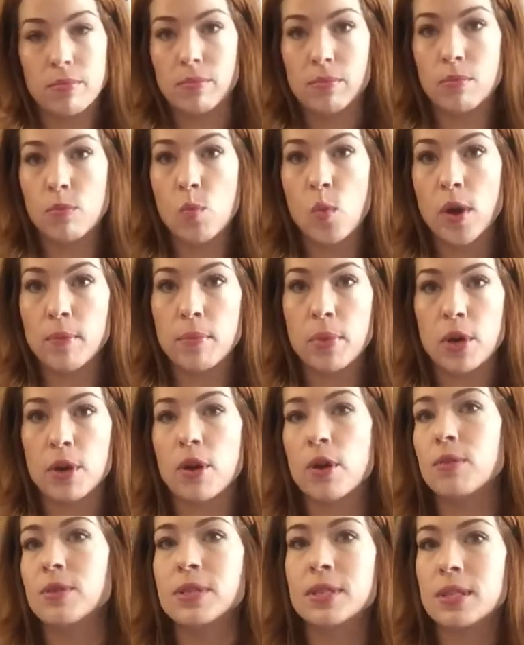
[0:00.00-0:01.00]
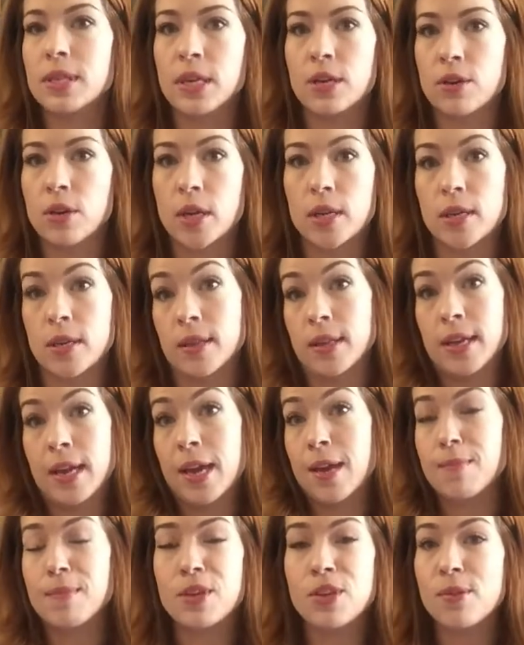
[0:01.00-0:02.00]
one burrow. It's later on in the
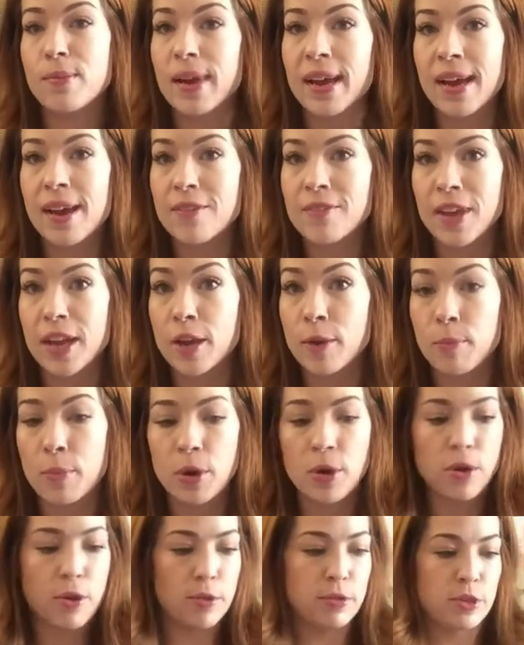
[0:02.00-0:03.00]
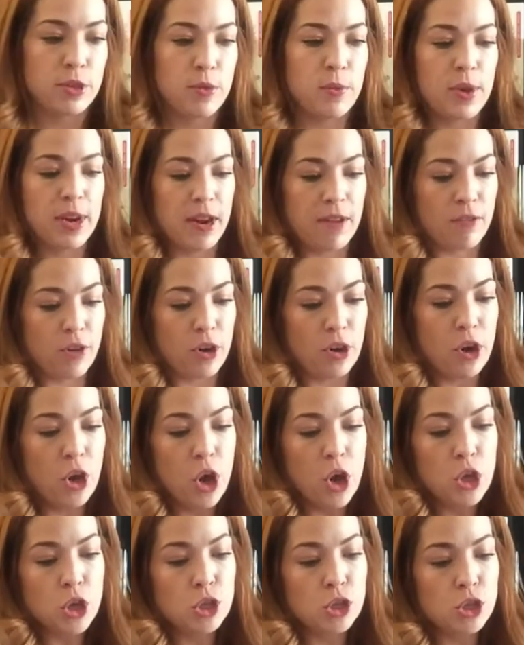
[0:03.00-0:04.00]
game and you might have 8 burrows or whatever.
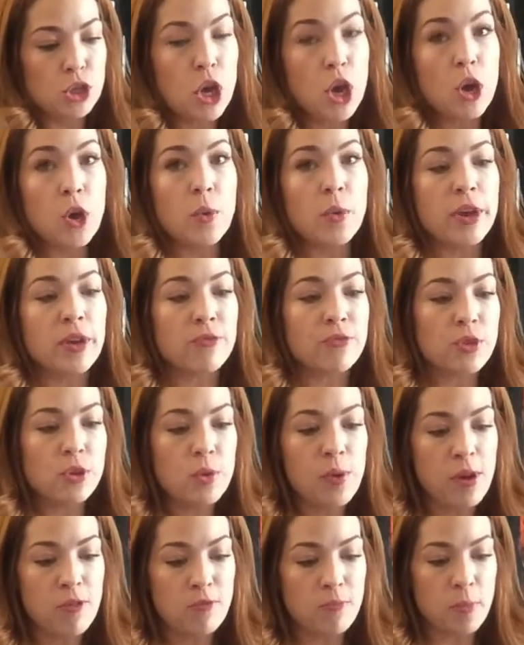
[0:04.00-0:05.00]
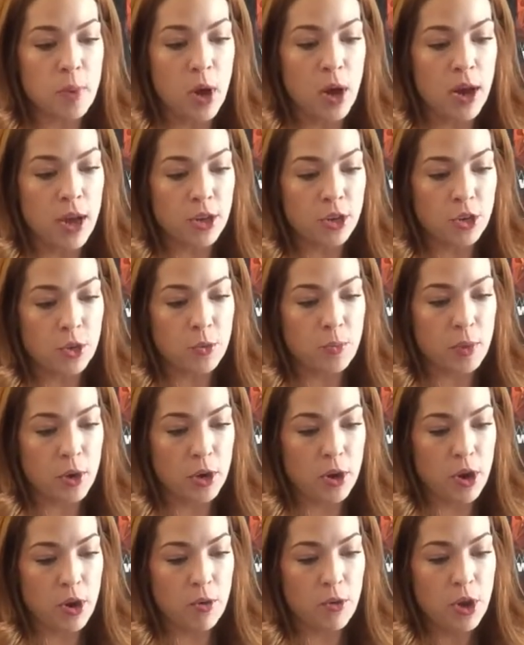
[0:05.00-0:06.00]
So if you have bought a new
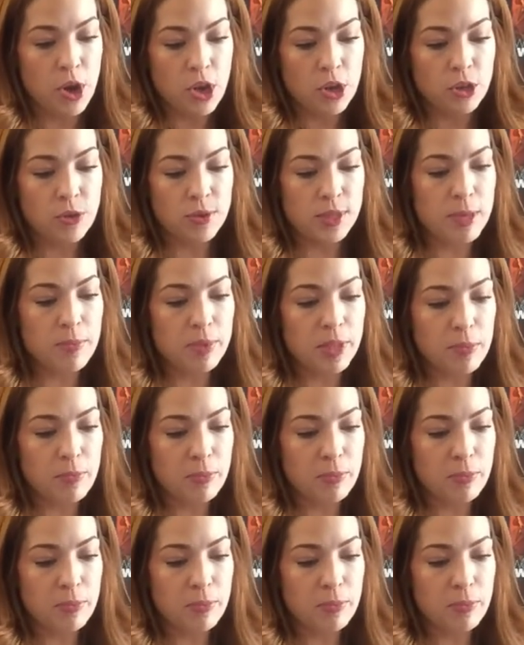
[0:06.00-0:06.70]
burrow, you simply